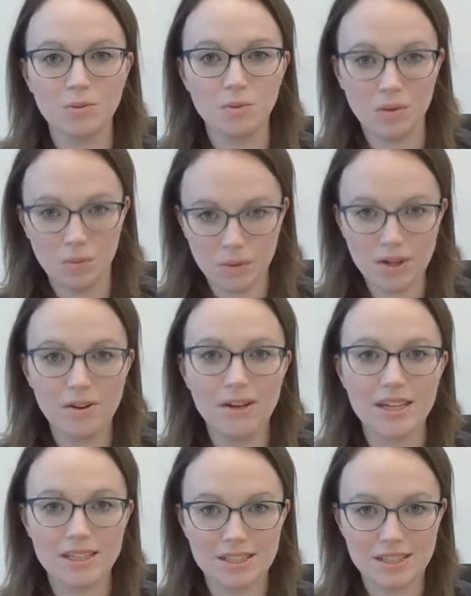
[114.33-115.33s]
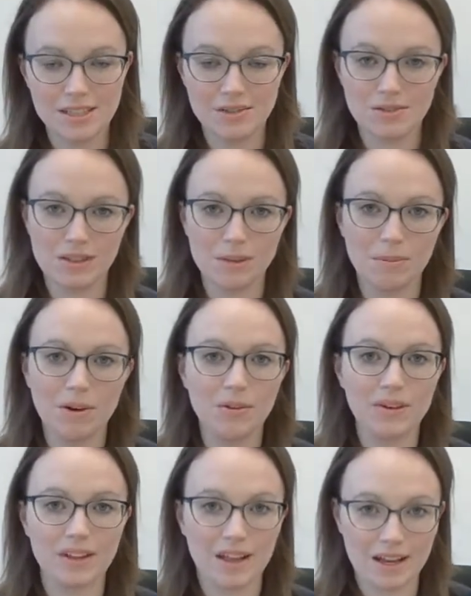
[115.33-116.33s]
we will get to using the bow
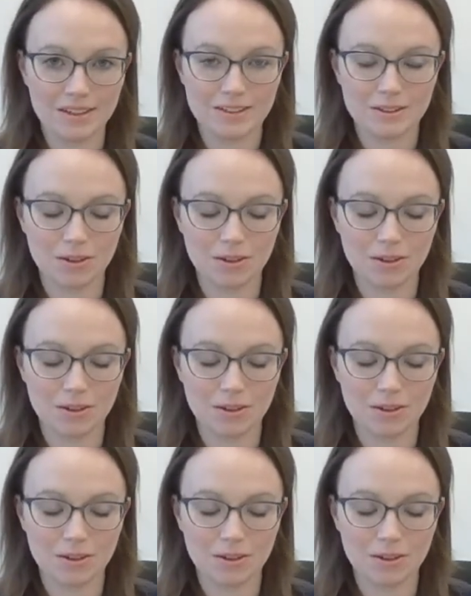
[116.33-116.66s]
in class.